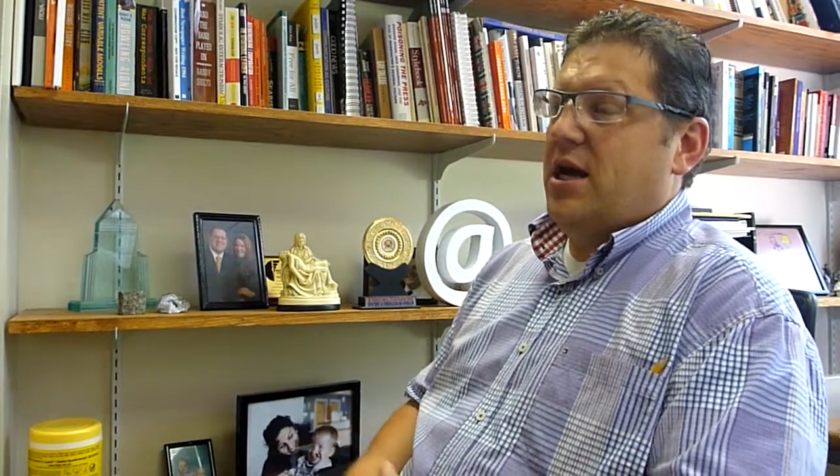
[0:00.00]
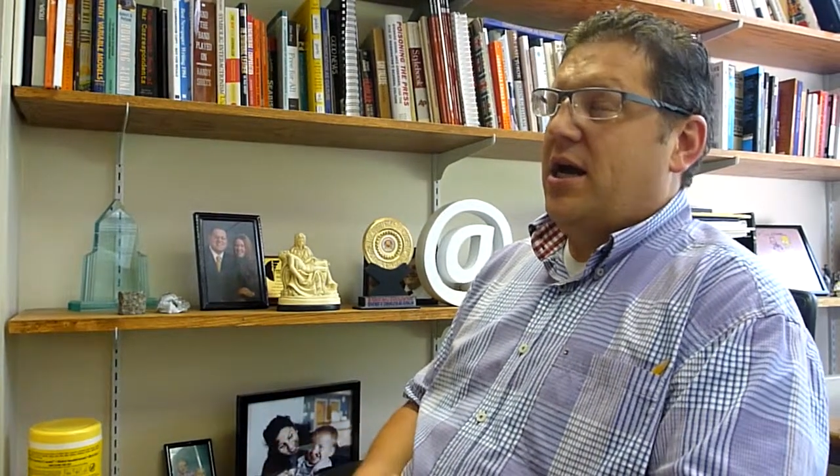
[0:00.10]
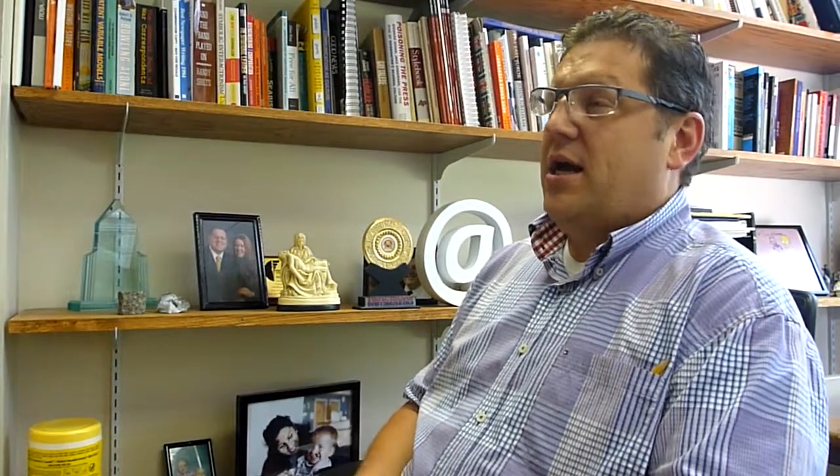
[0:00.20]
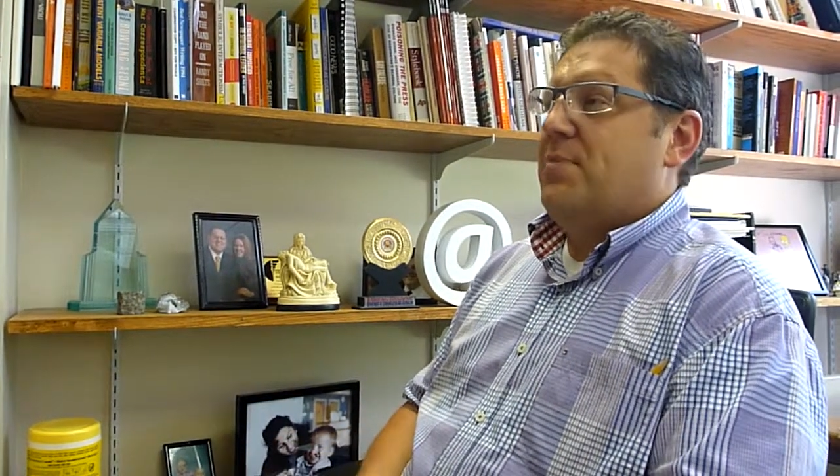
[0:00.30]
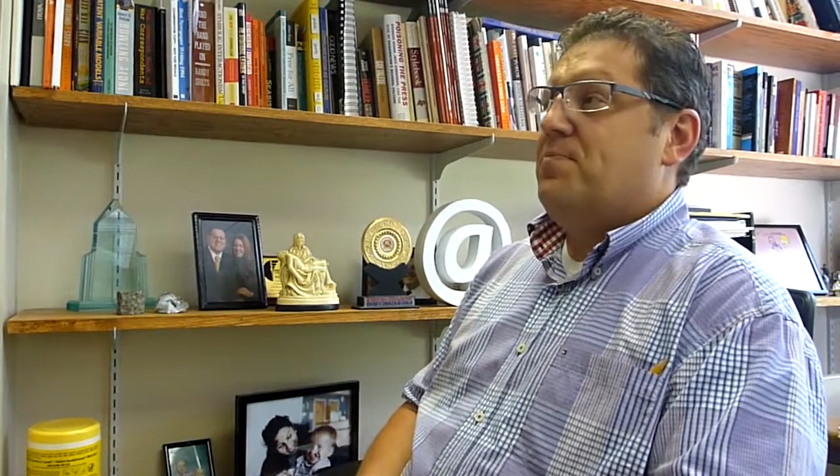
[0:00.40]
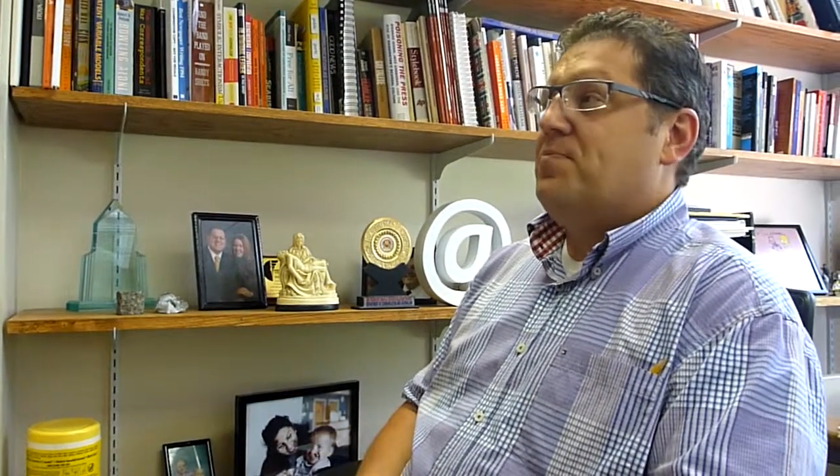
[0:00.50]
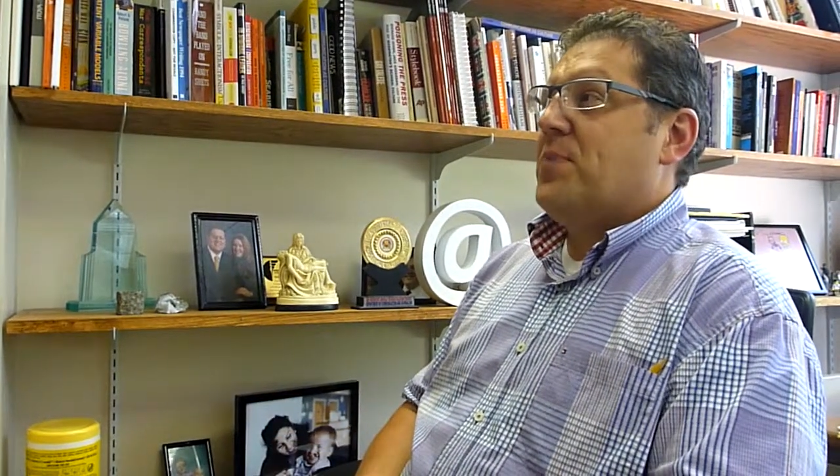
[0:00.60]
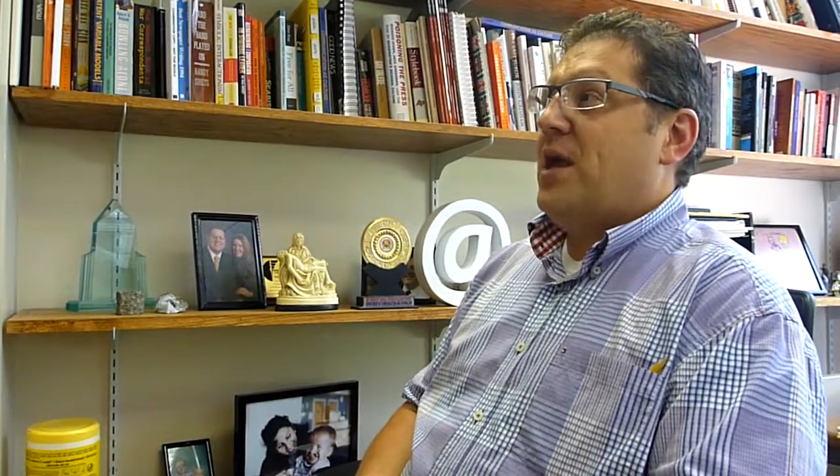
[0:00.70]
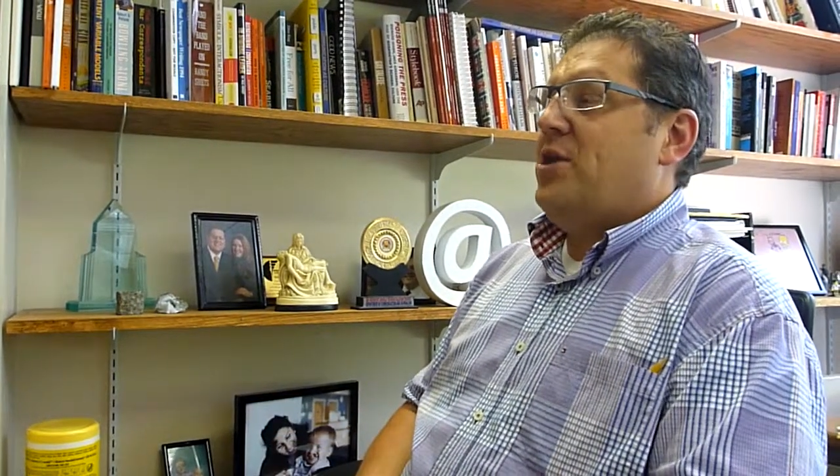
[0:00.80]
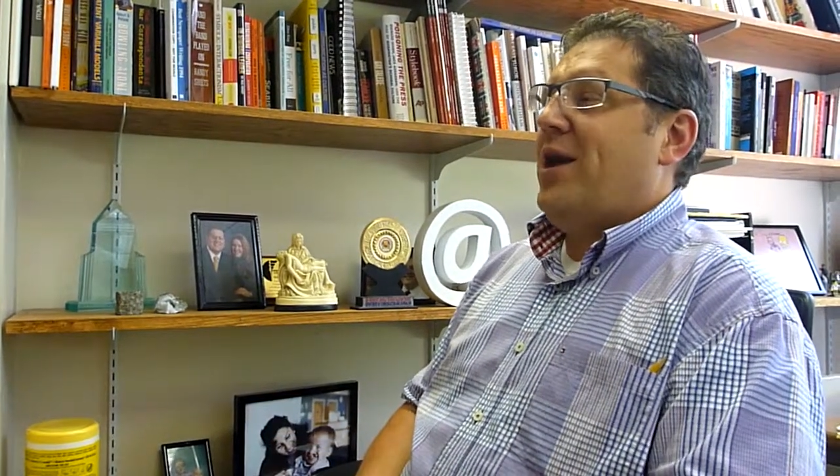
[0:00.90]

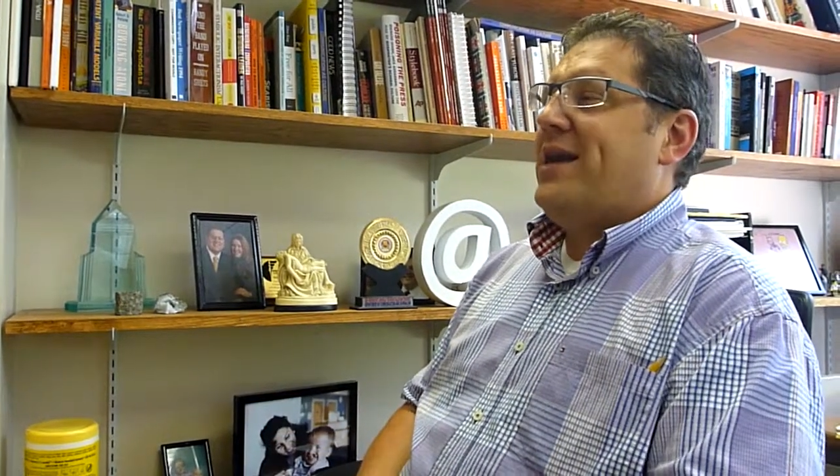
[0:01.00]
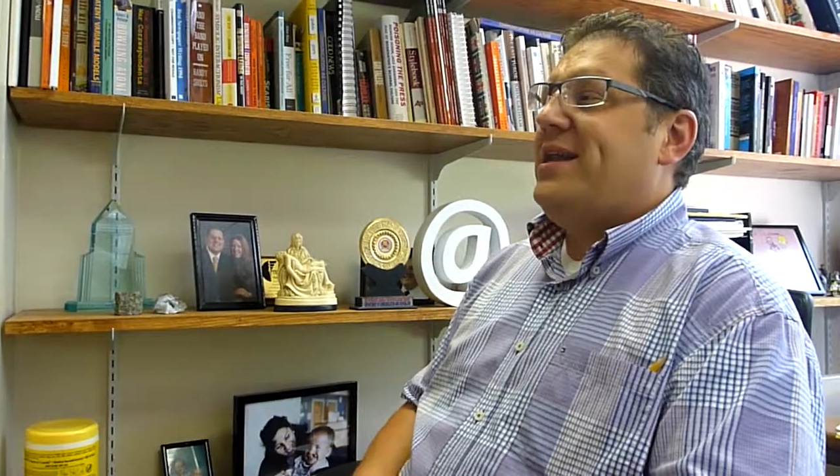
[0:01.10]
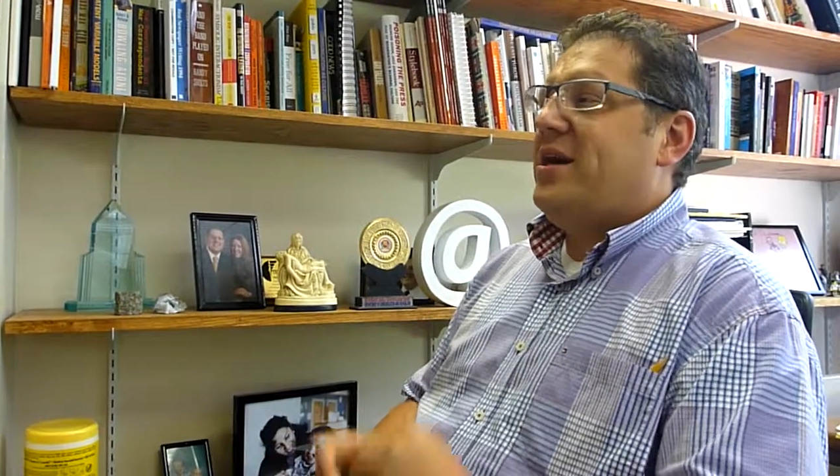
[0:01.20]
I can